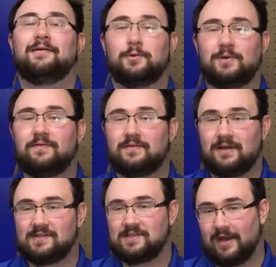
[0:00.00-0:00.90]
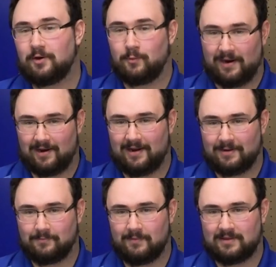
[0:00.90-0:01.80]
The reef does get quite
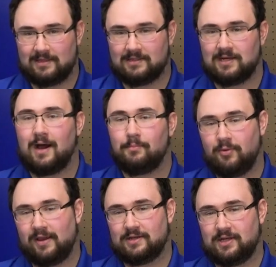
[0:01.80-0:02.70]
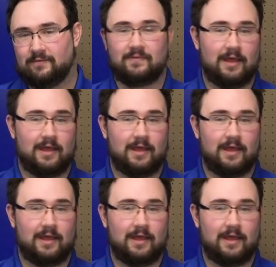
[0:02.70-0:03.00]
high, with the top branch of